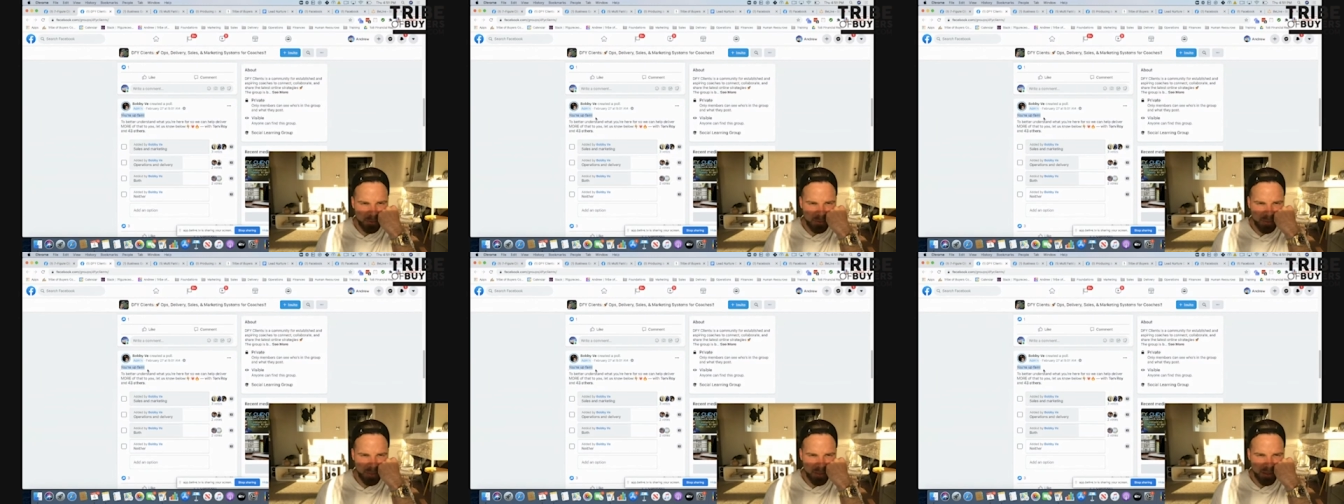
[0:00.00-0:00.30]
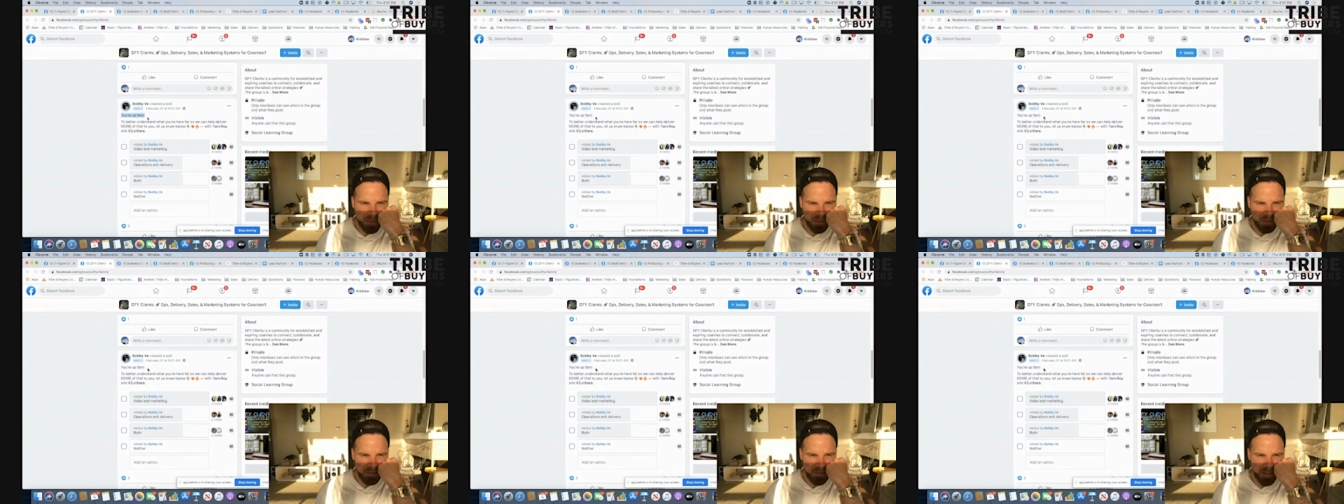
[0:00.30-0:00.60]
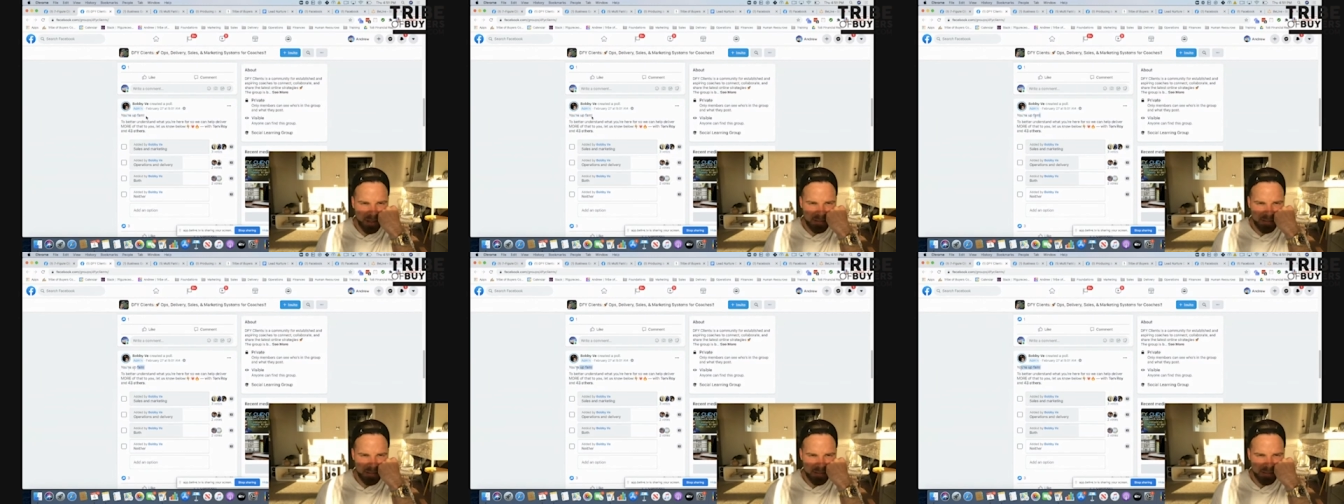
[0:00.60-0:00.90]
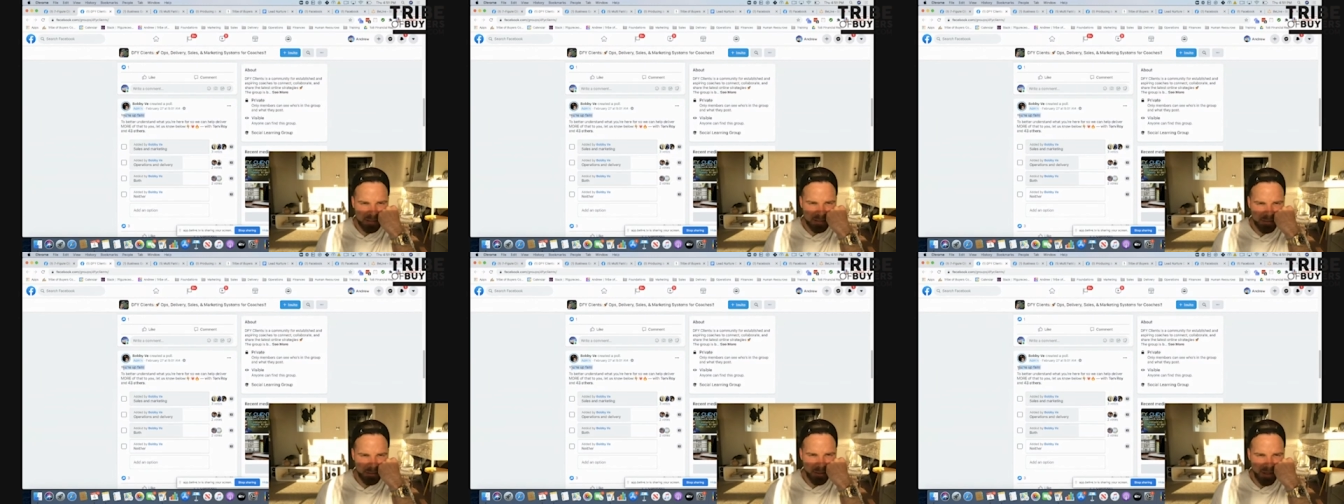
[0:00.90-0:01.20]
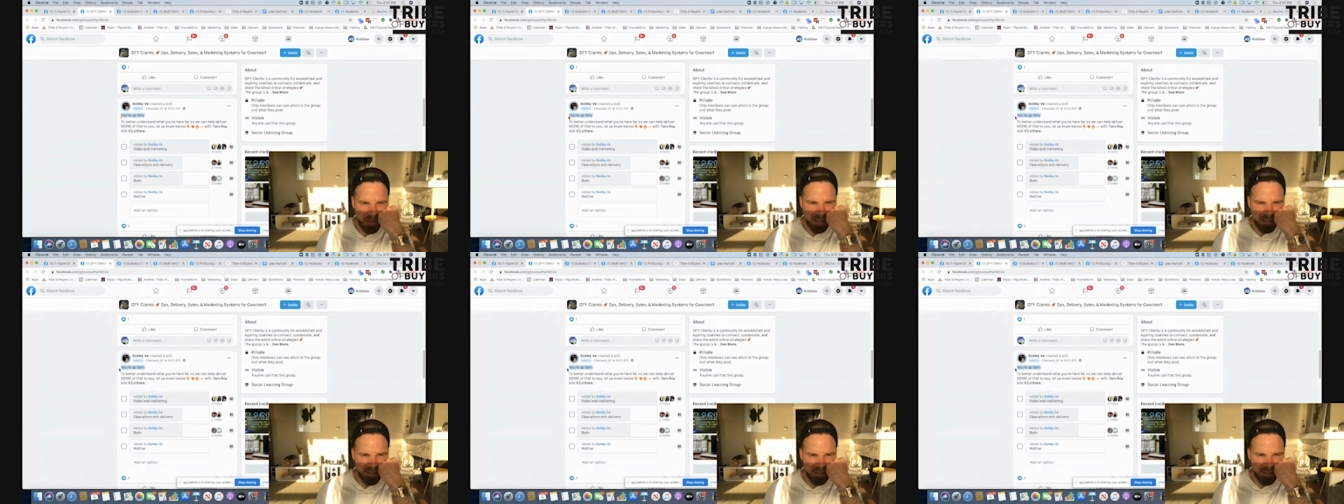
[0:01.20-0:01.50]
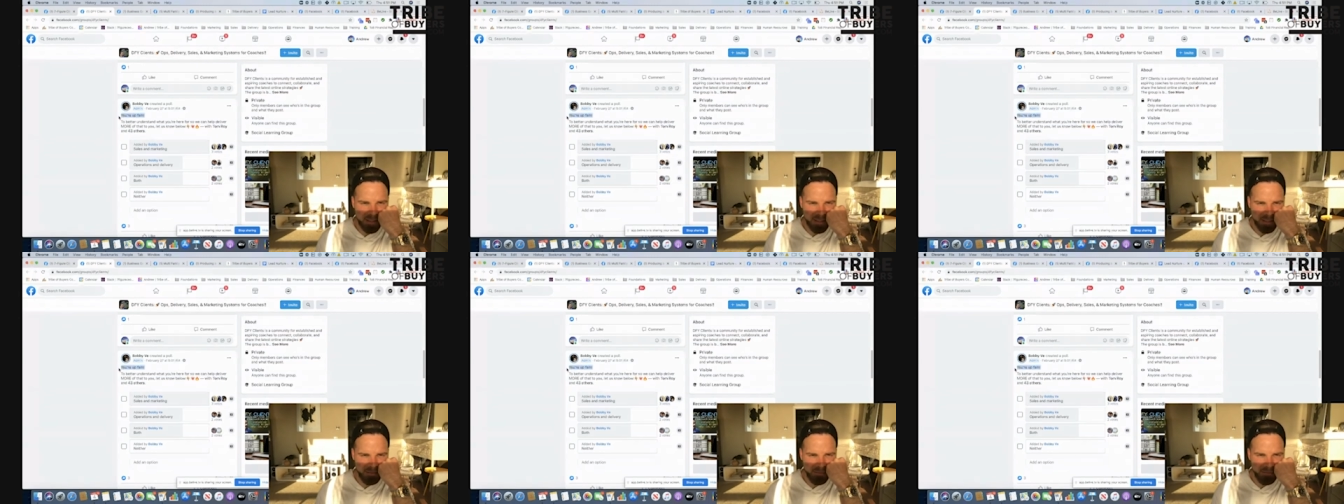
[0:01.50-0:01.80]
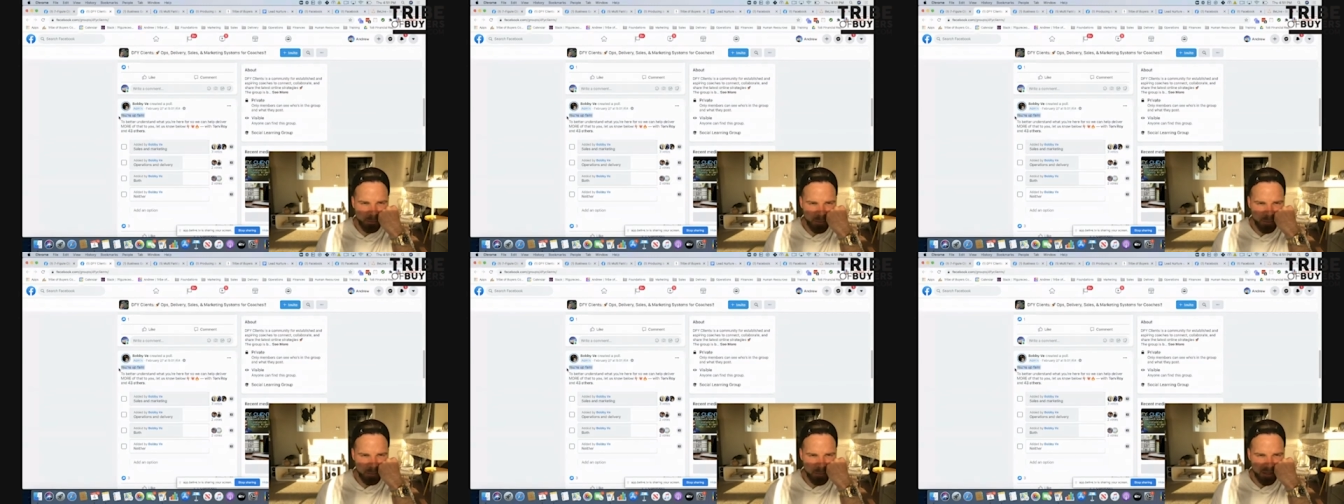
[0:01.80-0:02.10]
thing. That doesn't do anything
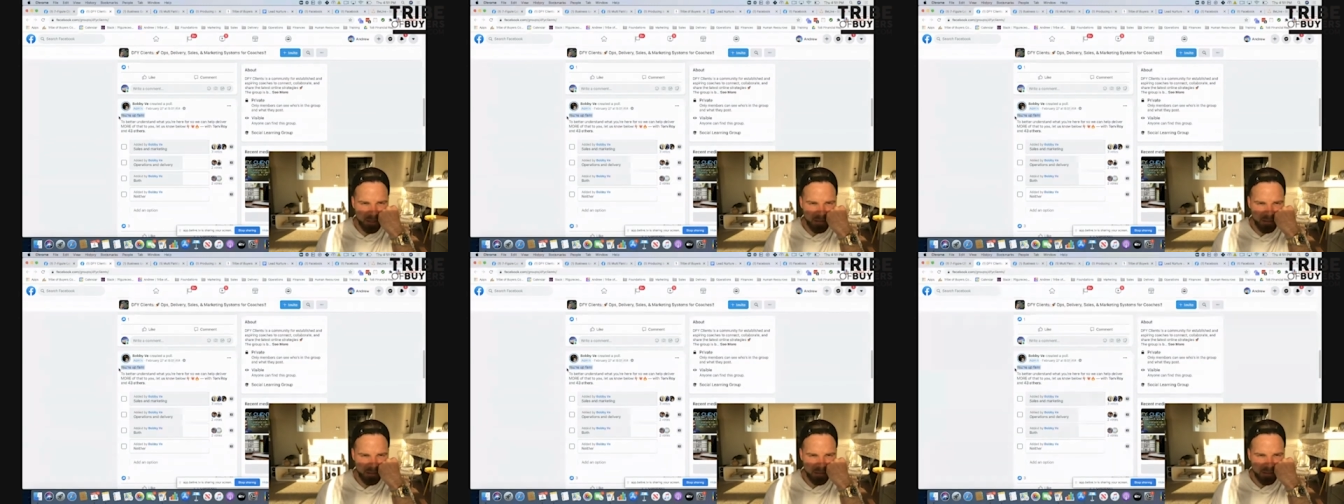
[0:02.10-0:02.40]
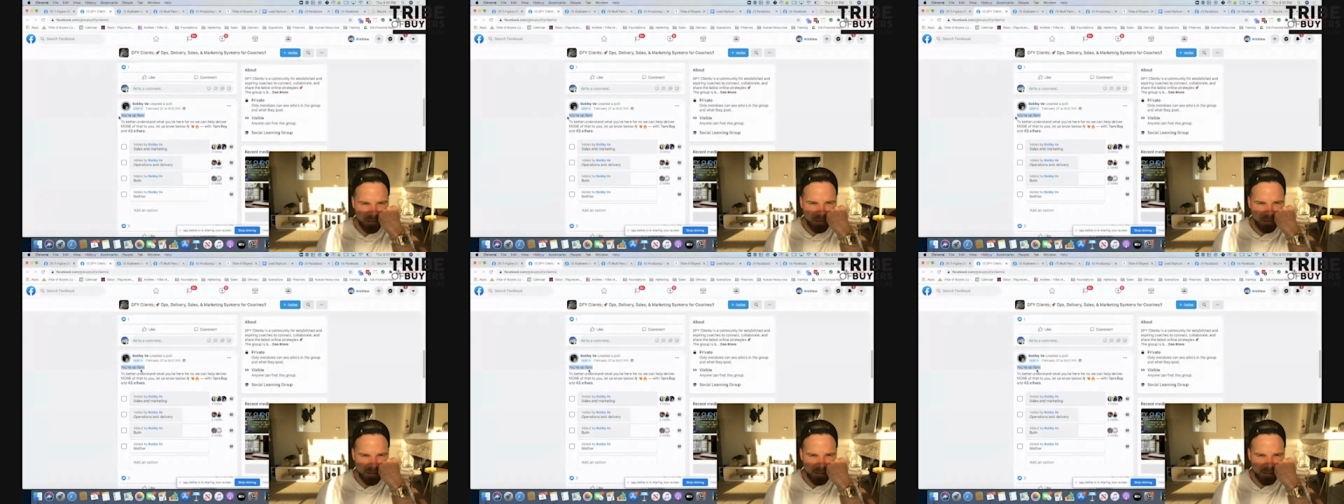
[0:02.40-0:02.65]
for me.